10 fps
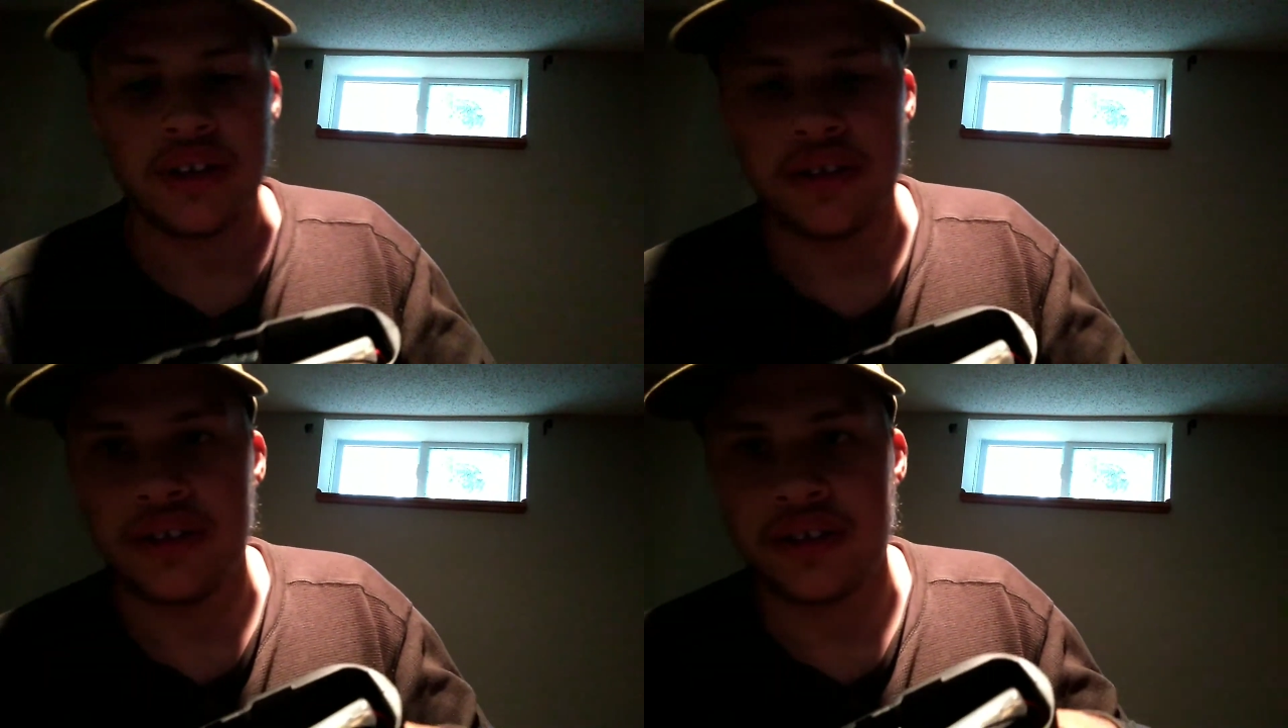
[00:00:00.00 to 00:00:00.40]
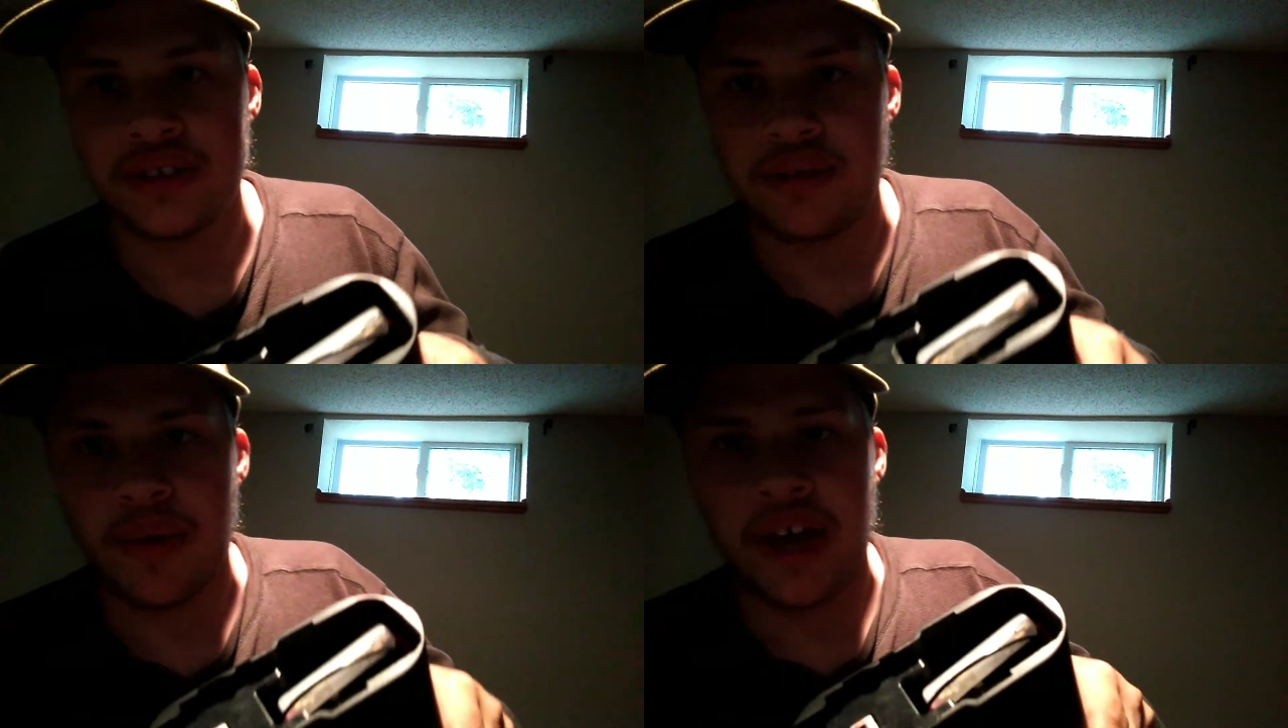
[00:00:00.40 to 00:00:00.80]
There's
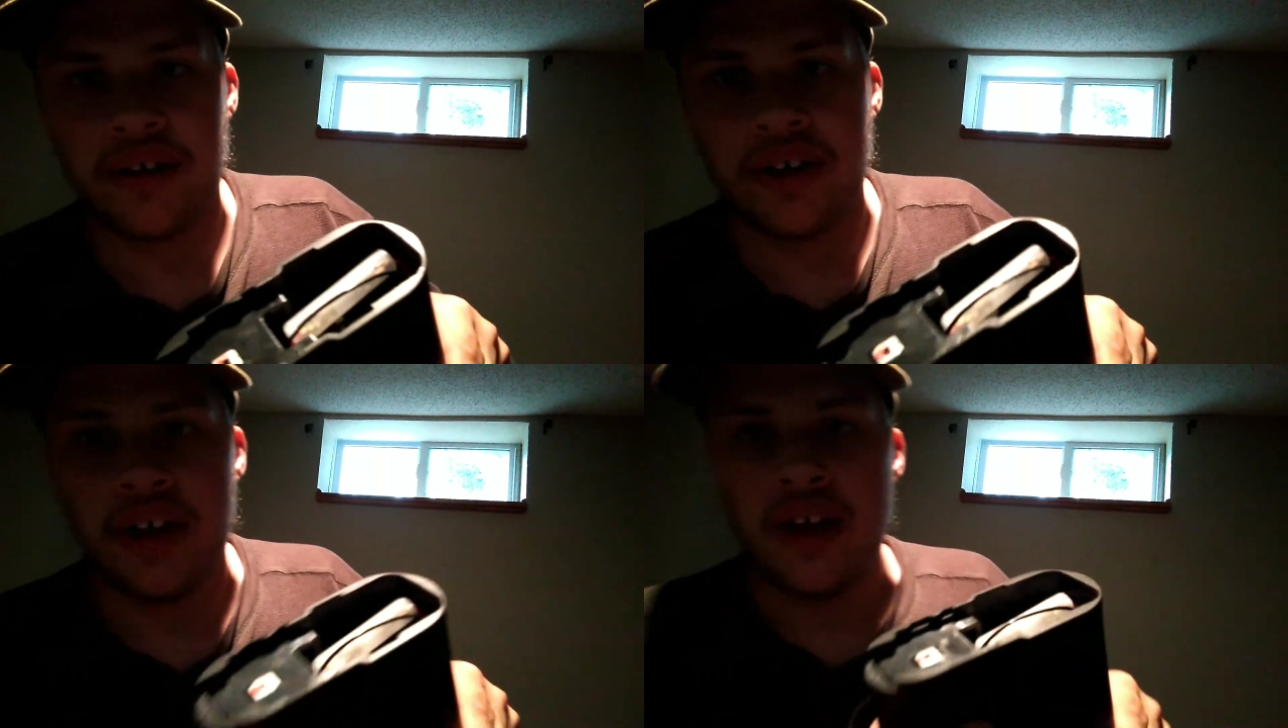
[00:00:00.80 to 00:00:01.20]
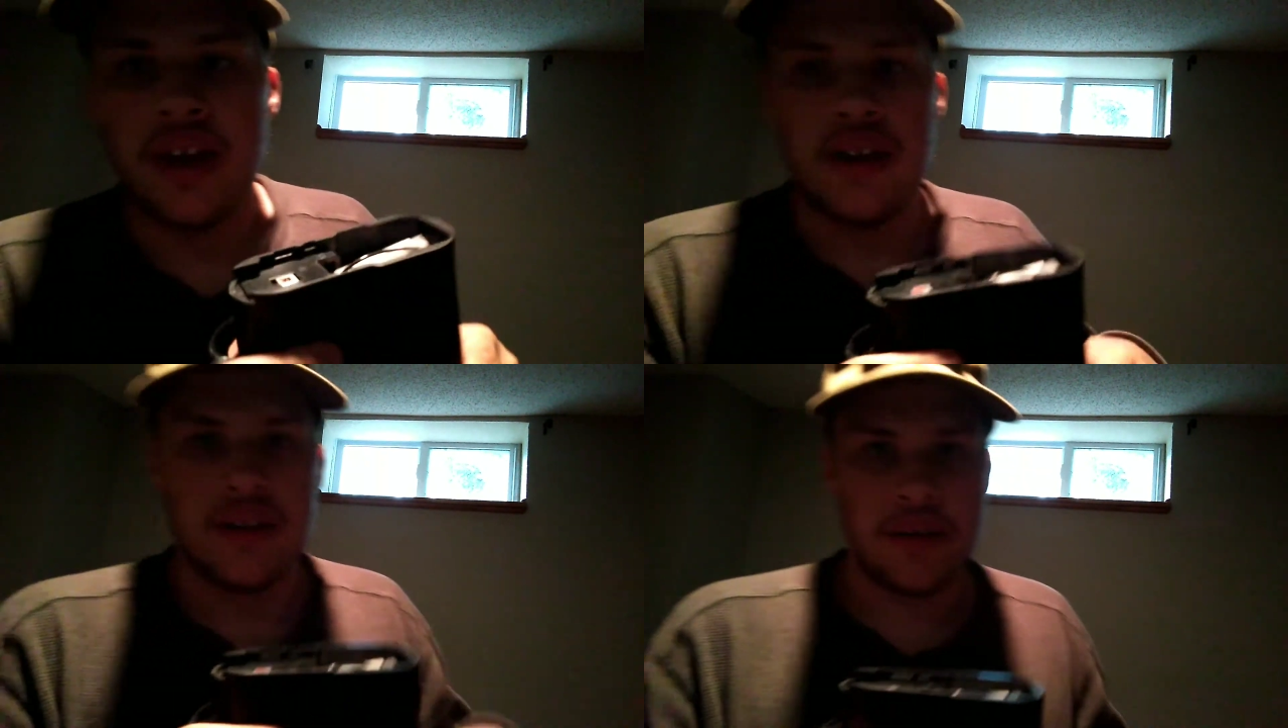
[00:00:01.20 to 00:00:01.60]
the battery.
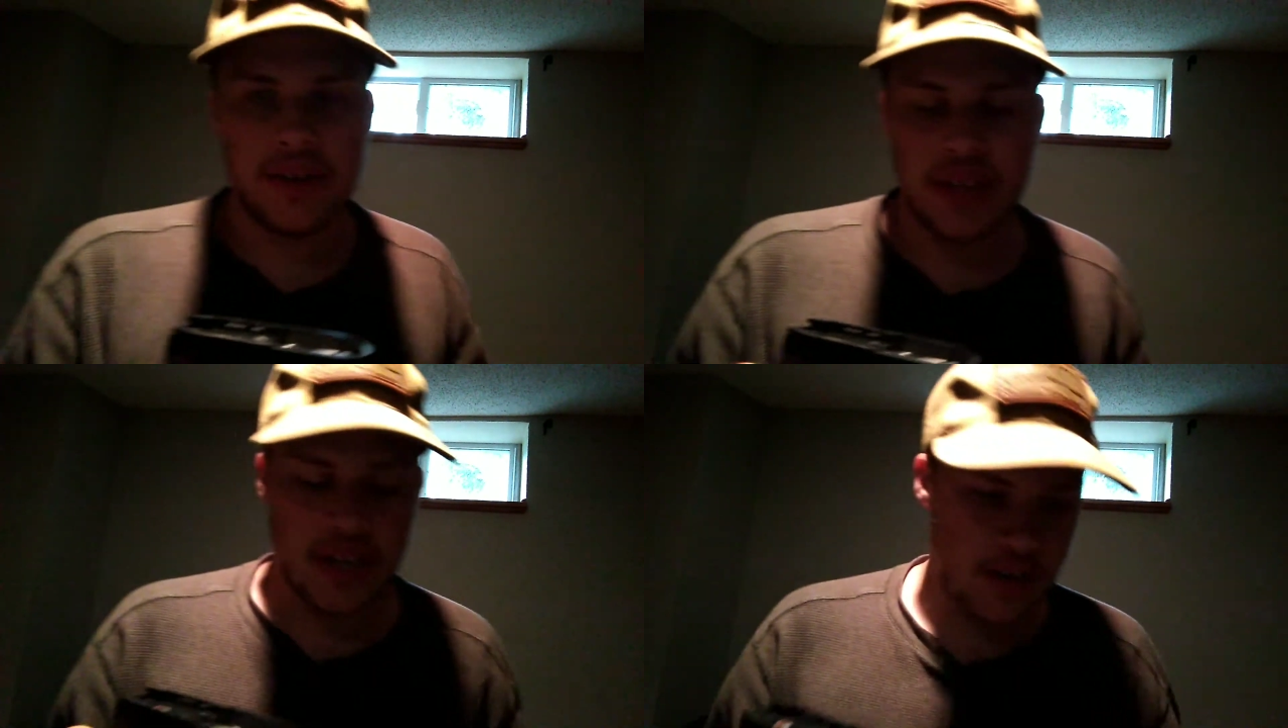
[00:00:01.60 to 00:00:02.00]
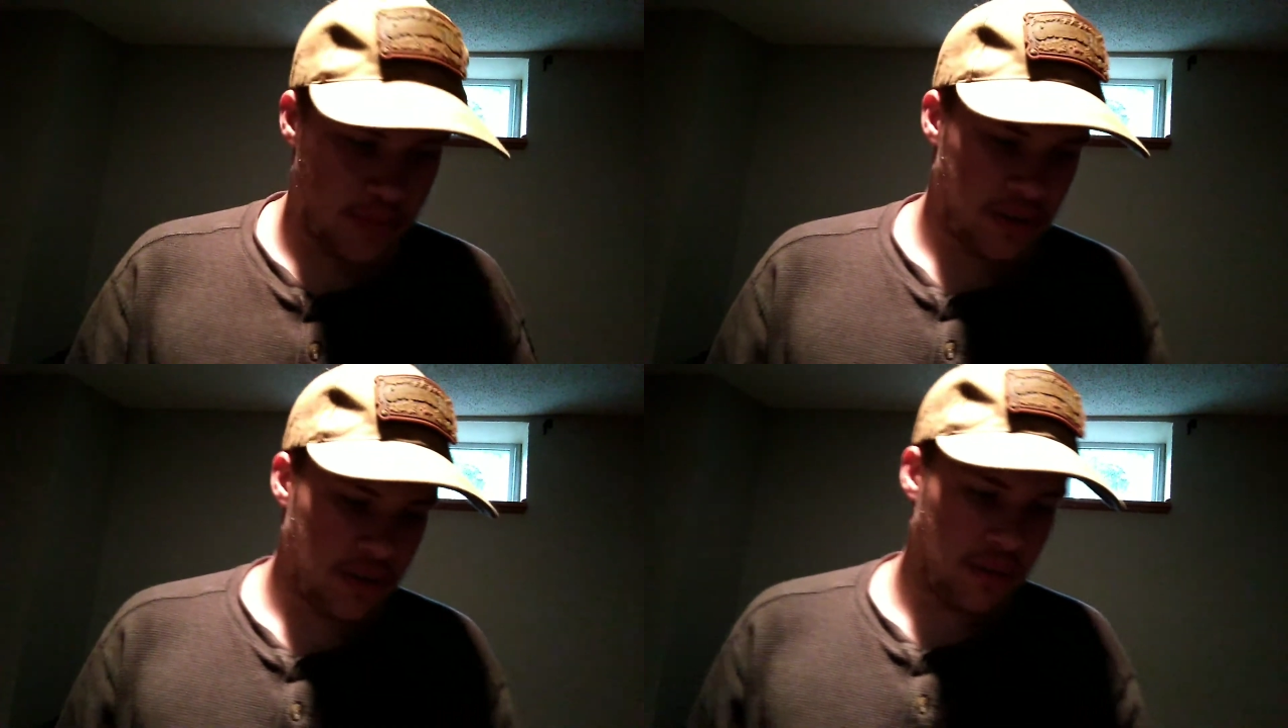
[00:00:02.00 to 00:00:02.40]
The only thing I've
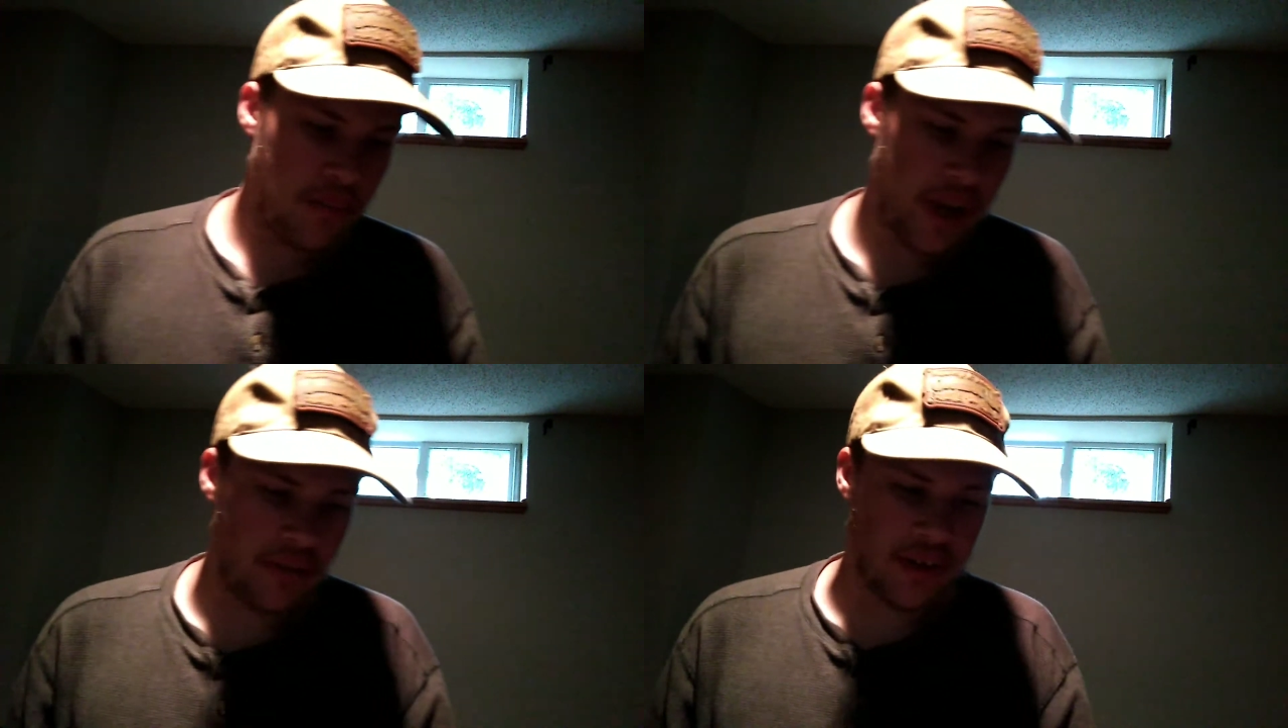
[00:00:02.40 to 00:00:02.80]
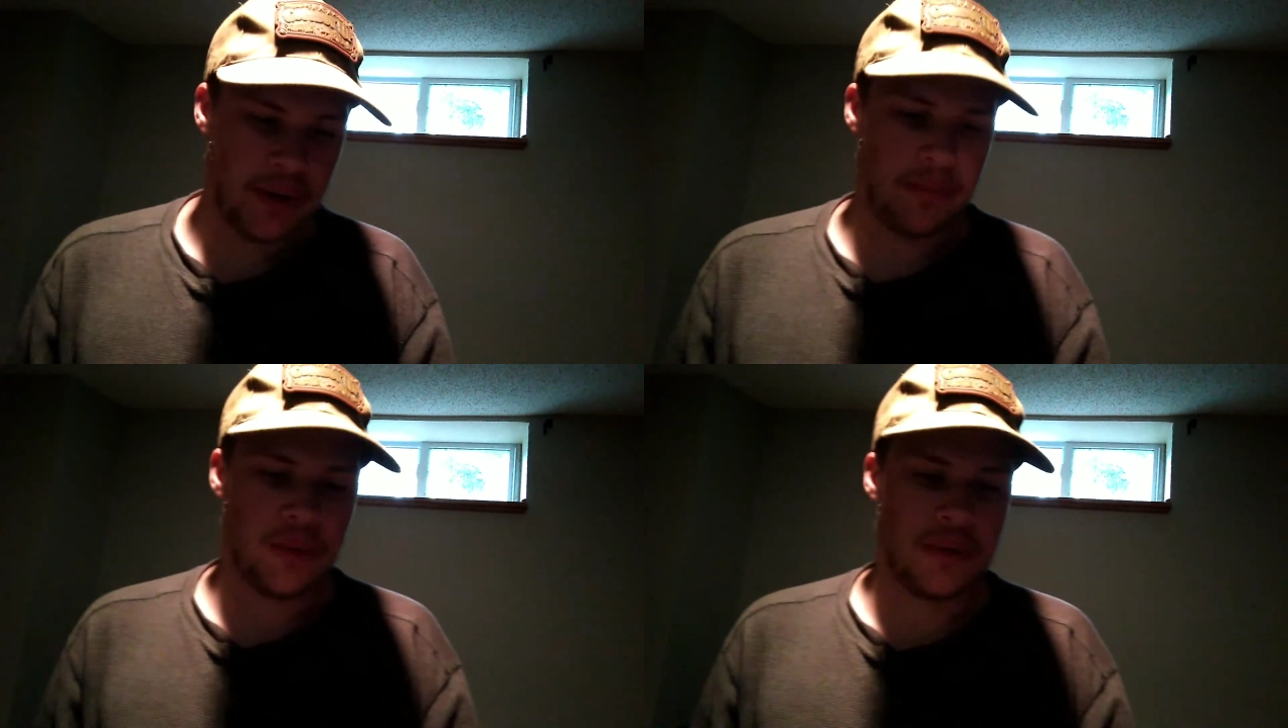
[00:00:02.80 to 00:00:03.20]
been told by a lot of
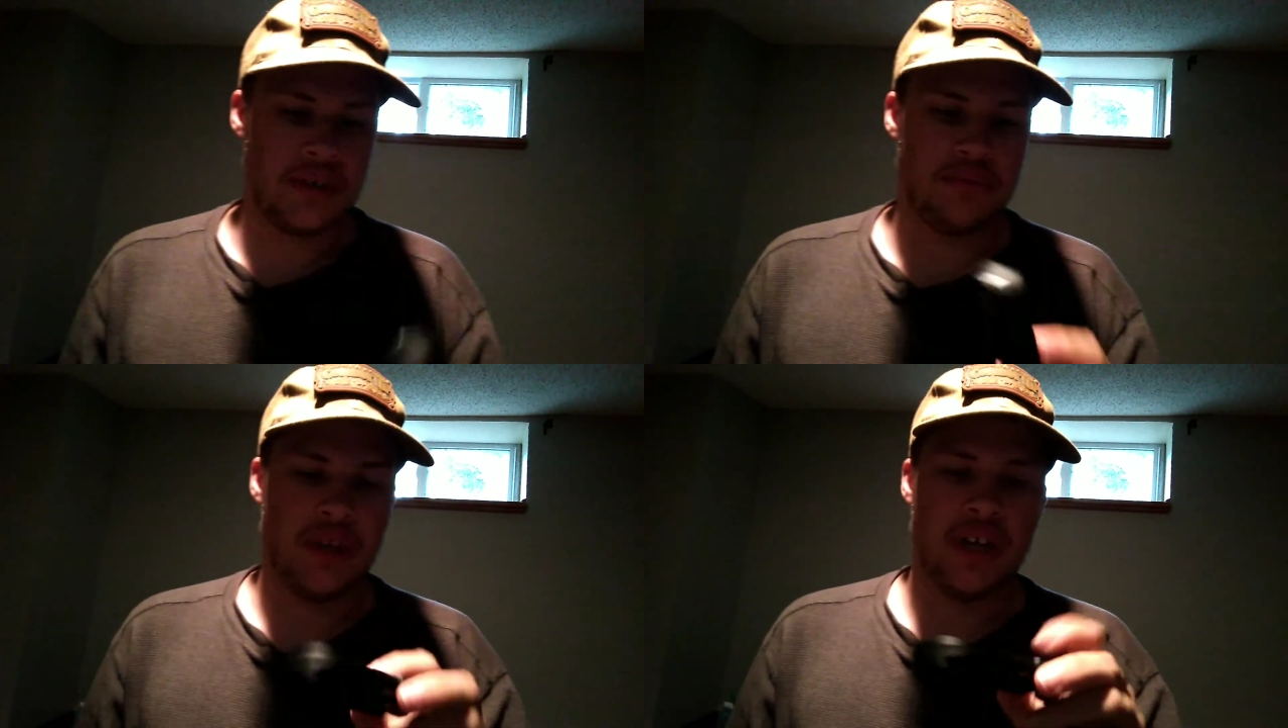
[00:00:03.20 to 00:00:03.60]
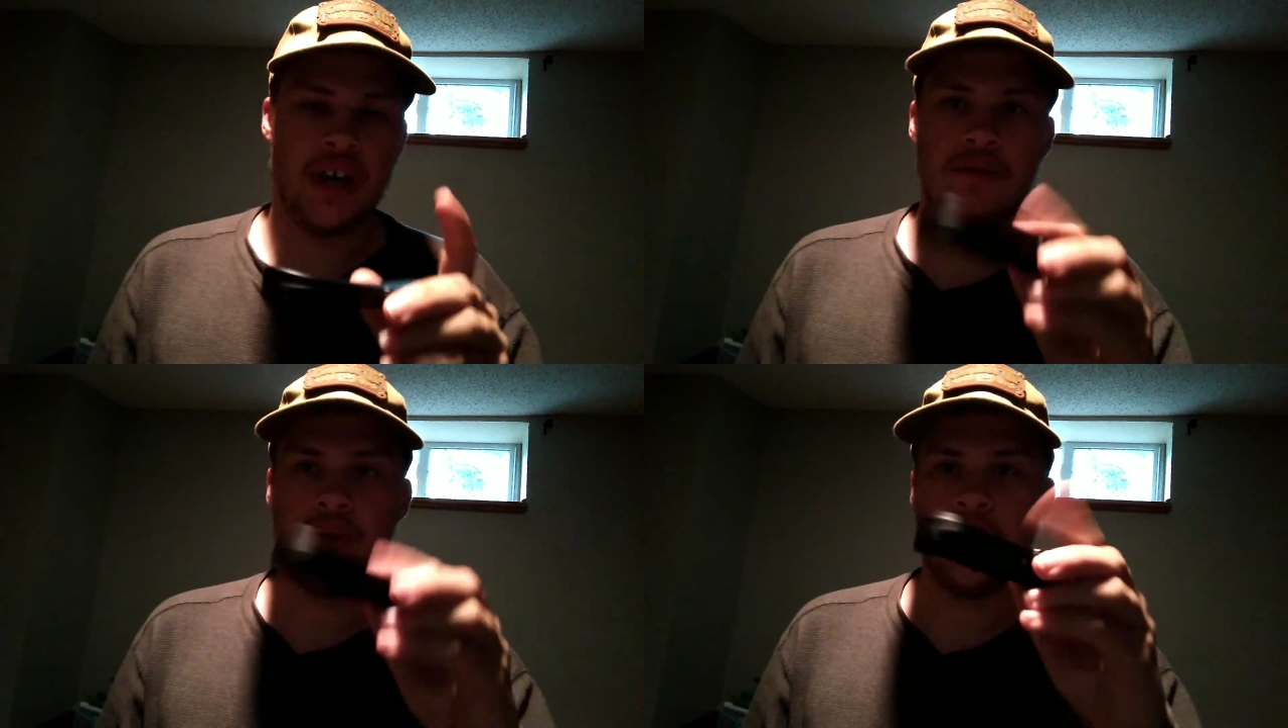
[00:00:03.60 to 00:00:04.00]
people is be
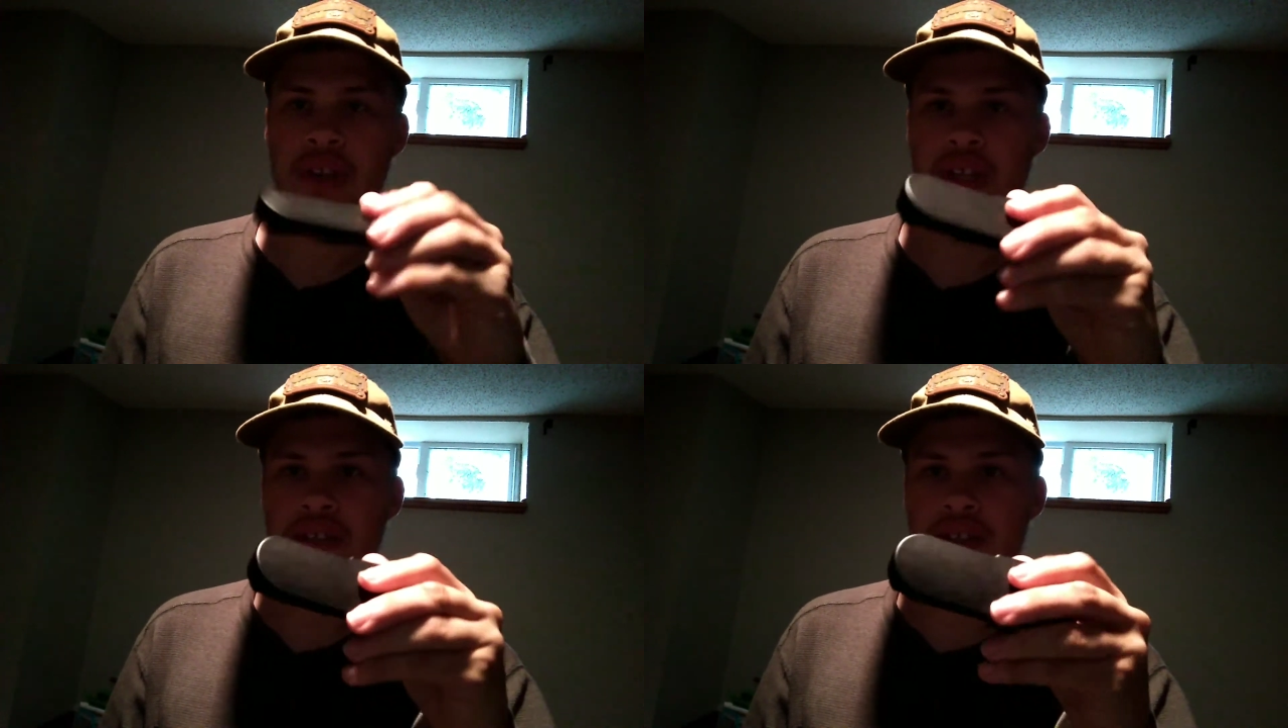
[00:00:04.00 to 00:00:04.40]
careful with this.